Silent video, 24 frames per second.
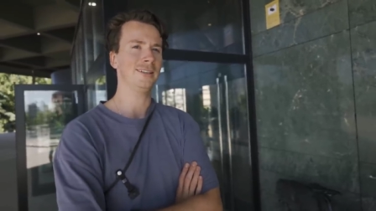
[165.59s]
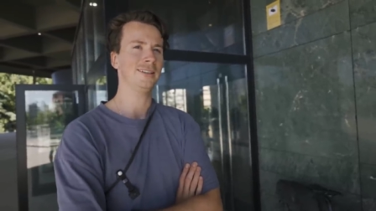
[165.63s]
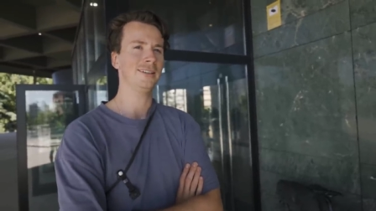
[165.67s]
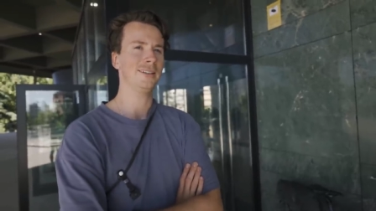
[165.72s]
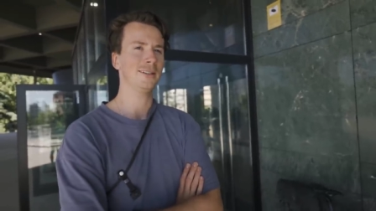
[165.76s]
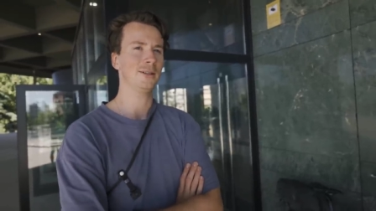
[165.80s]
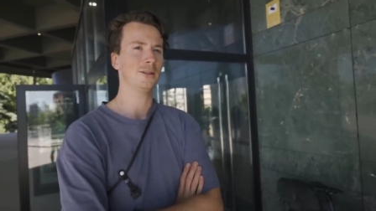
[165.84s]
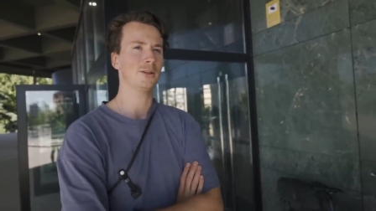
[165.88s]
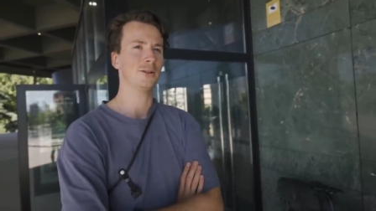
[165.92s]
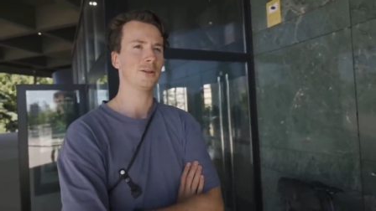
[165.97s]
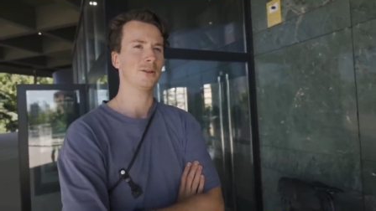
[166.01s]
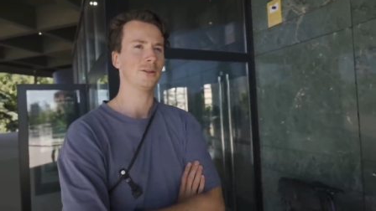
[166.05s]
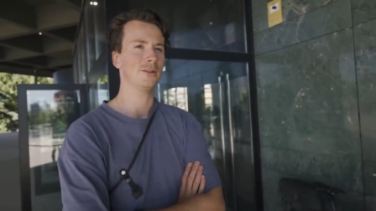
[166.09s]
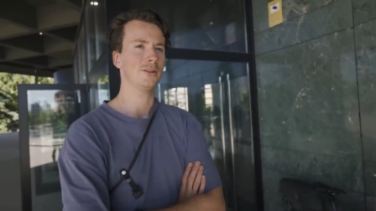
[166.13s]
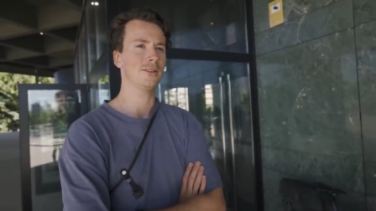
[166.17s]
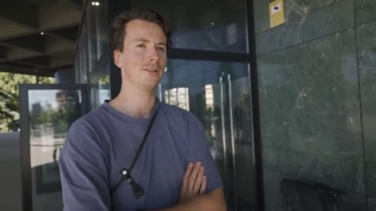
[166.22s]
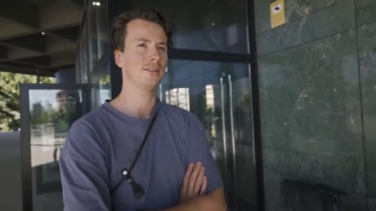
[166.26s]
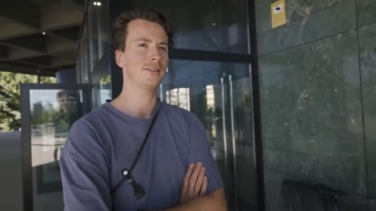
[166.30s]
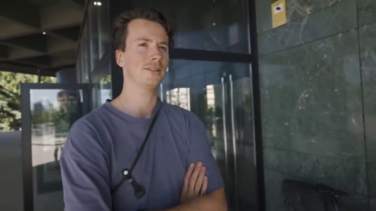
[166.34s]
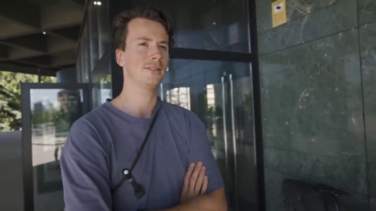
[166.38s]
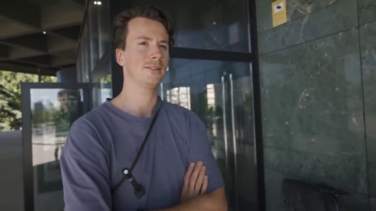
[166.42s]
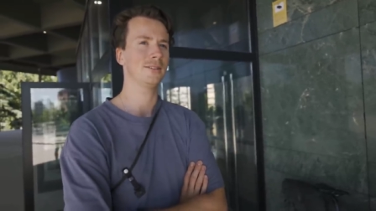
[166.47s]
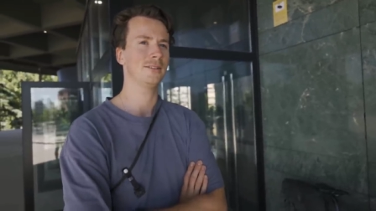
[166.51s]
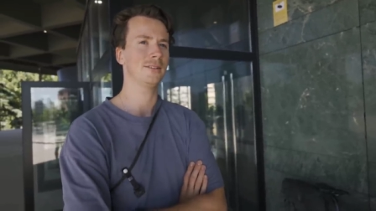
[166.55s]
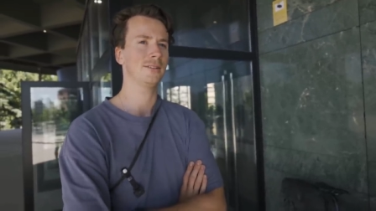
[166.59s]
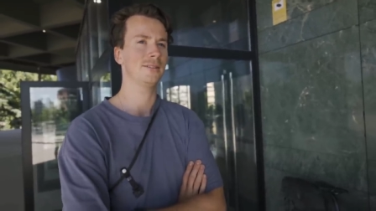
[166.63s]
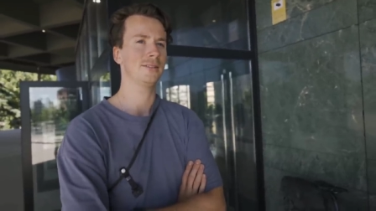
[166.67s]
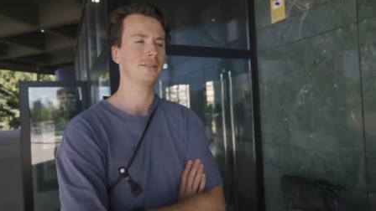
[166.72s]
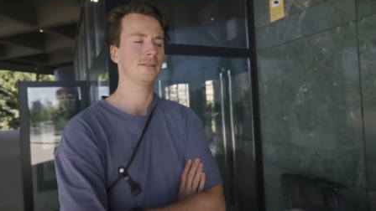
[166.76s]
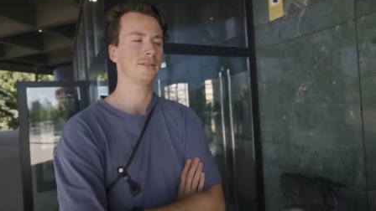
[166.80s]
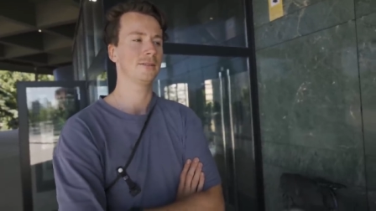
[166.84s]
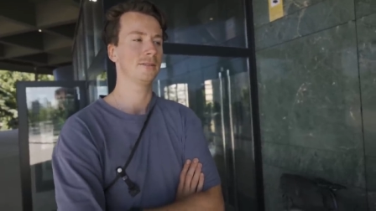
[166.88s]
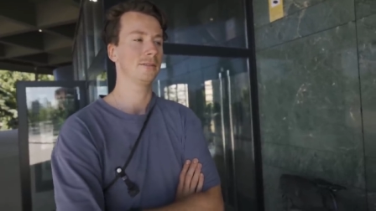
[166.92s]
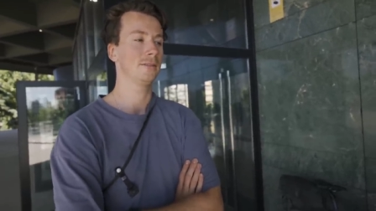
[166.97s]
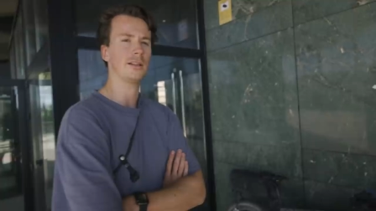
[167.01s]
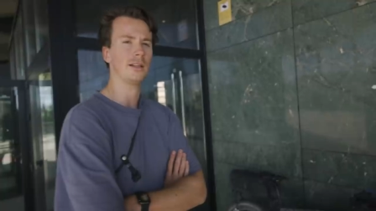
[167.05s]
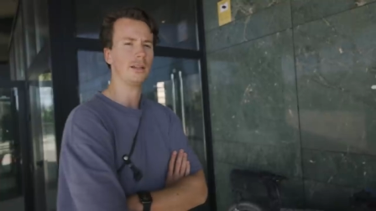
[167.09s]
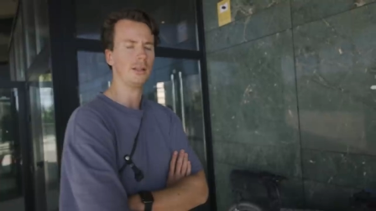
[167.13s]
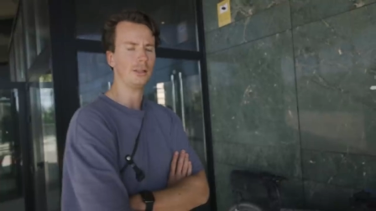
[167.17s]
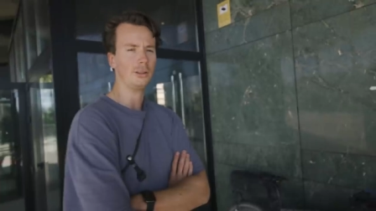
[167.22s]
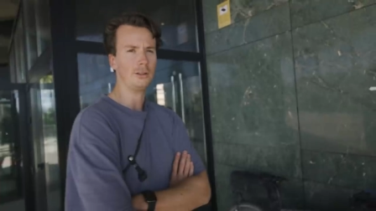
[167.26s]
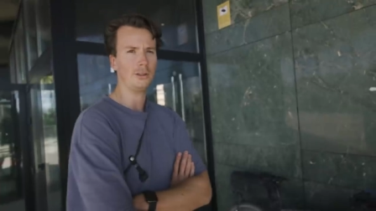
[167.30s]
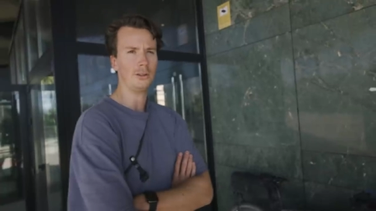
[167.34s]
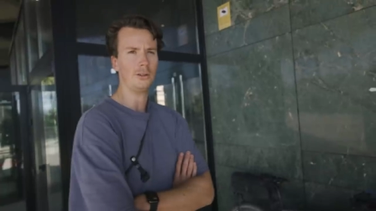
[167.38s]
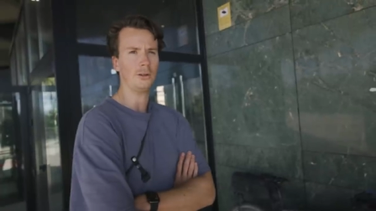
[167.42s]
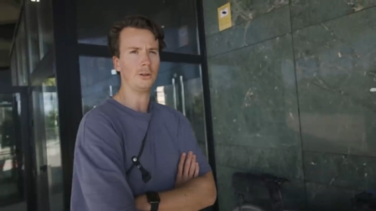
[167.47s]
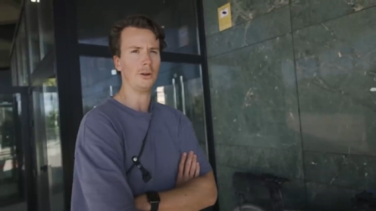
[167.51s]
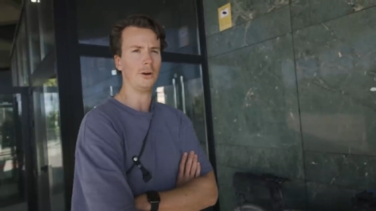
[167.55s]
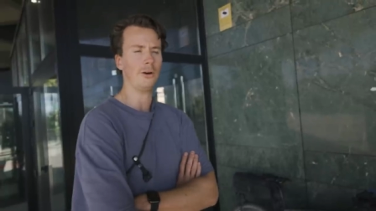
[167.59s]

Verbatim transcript: Let's hope we made the right choice. It's our